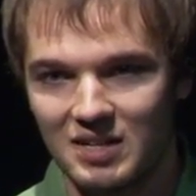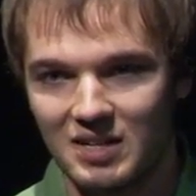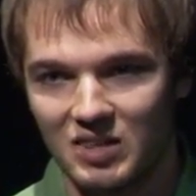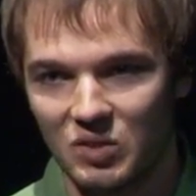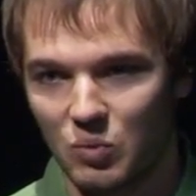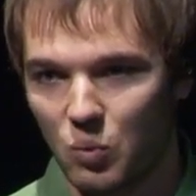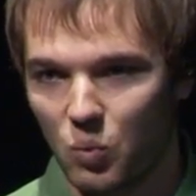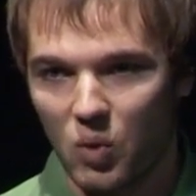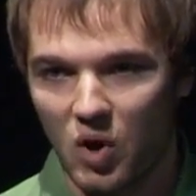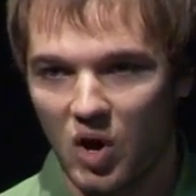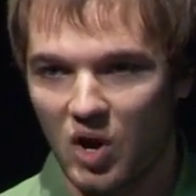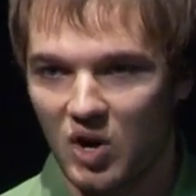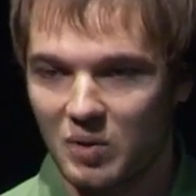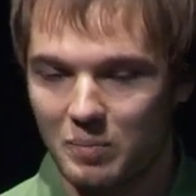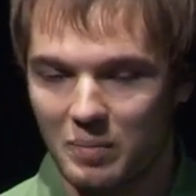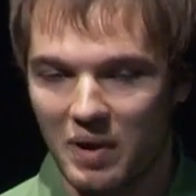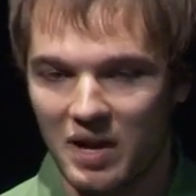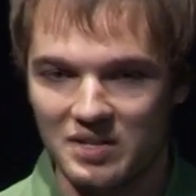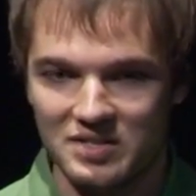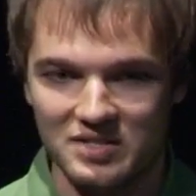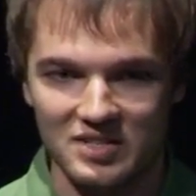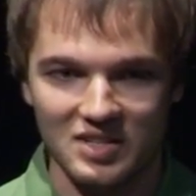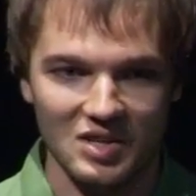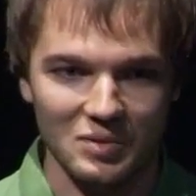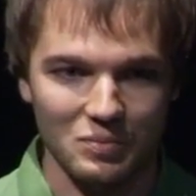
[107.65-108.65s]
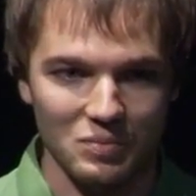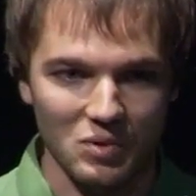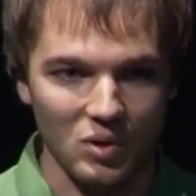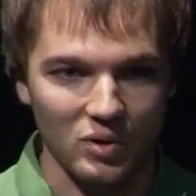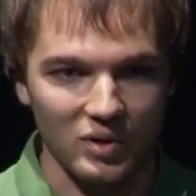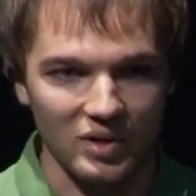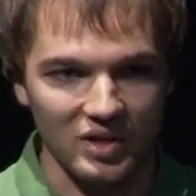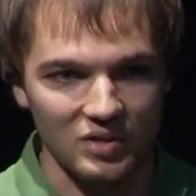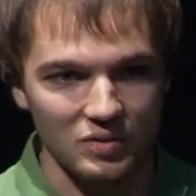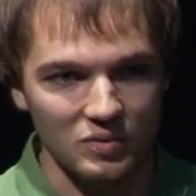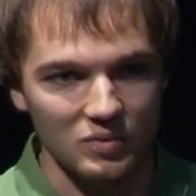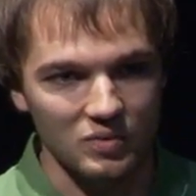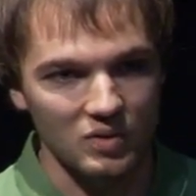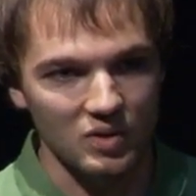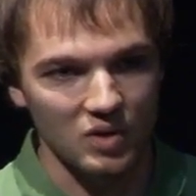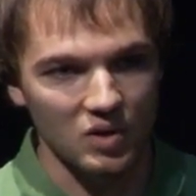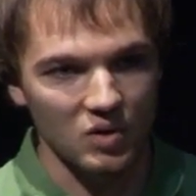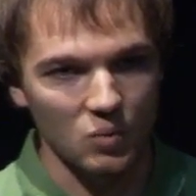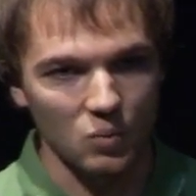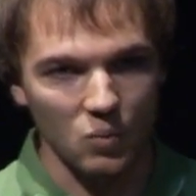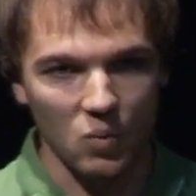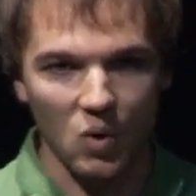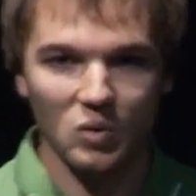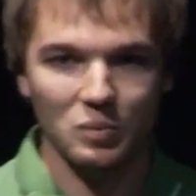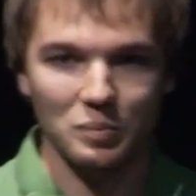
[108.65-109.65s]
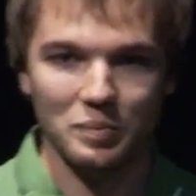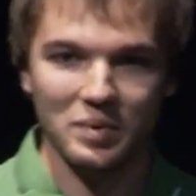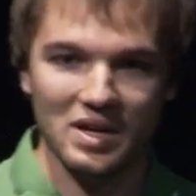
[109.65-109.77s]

The water mains that are broken won't